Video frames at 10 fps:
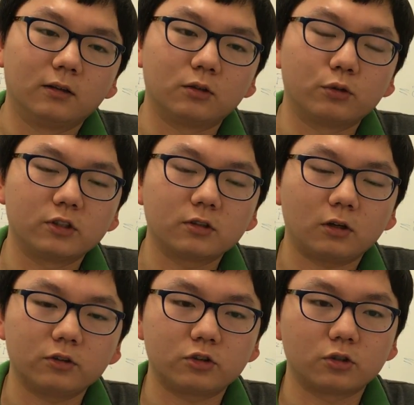The
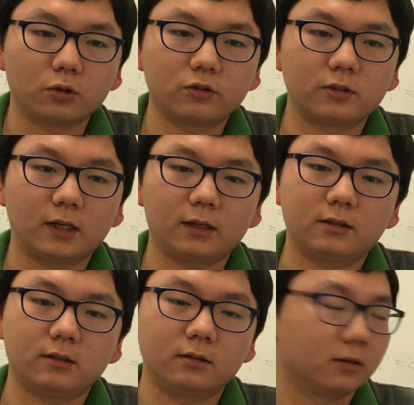result shows
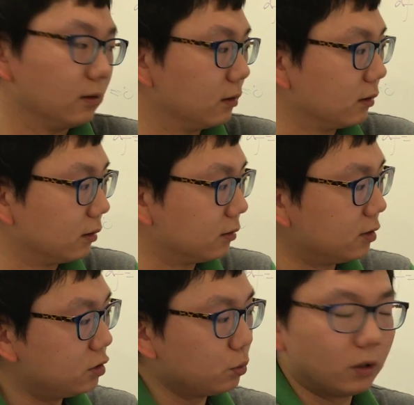that
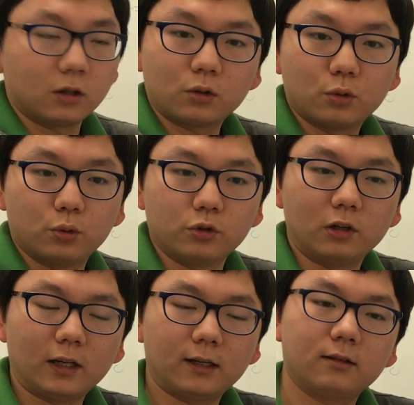this one could
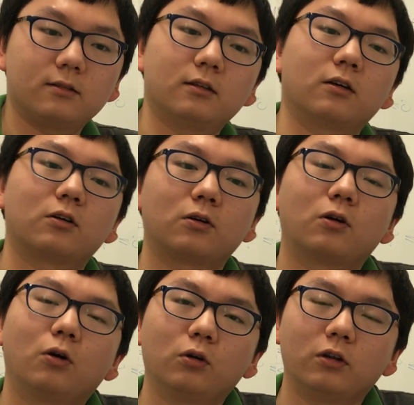let the
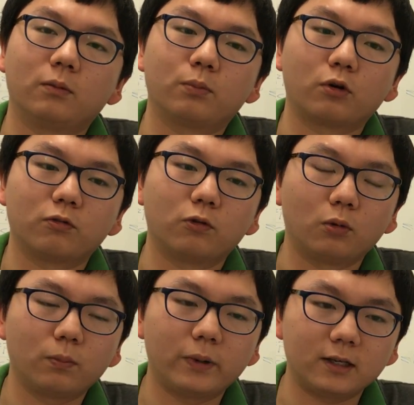column
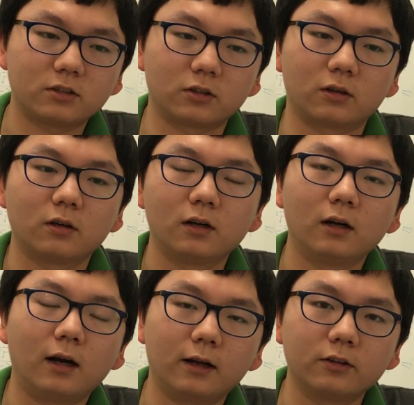perform better
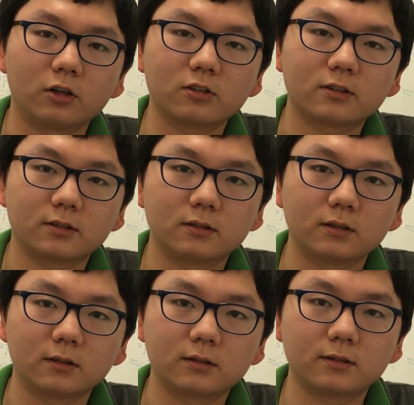under
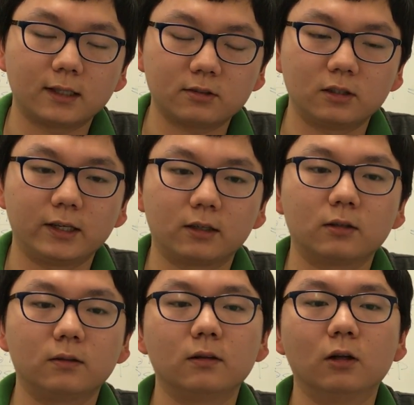seismic
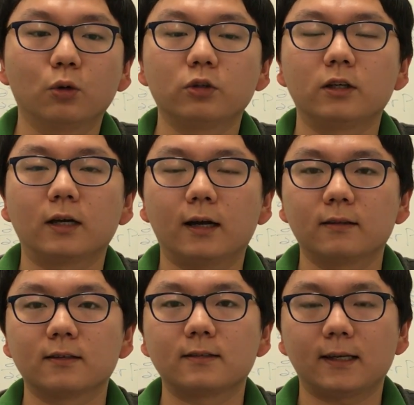loading
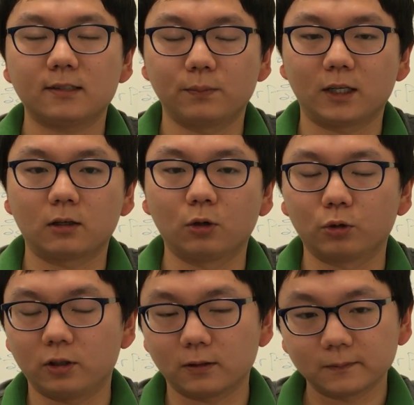and seismic
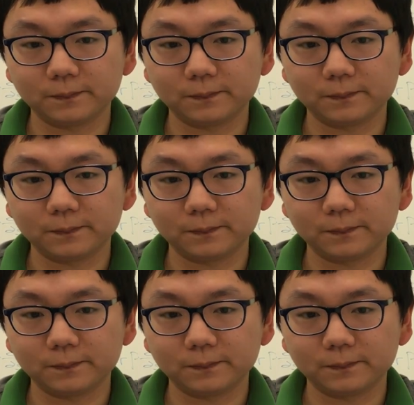loading.